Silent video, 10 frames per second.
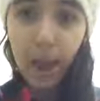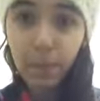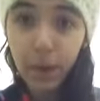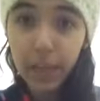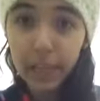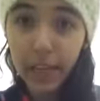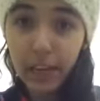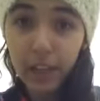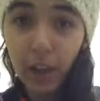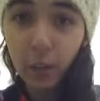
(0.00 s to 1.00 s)
I put a
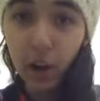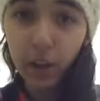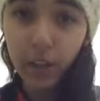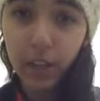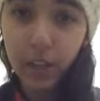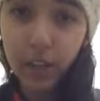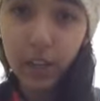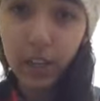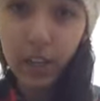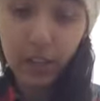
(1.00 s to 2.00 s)
lot of water in
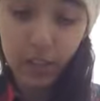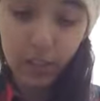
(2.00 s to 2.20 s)
this, and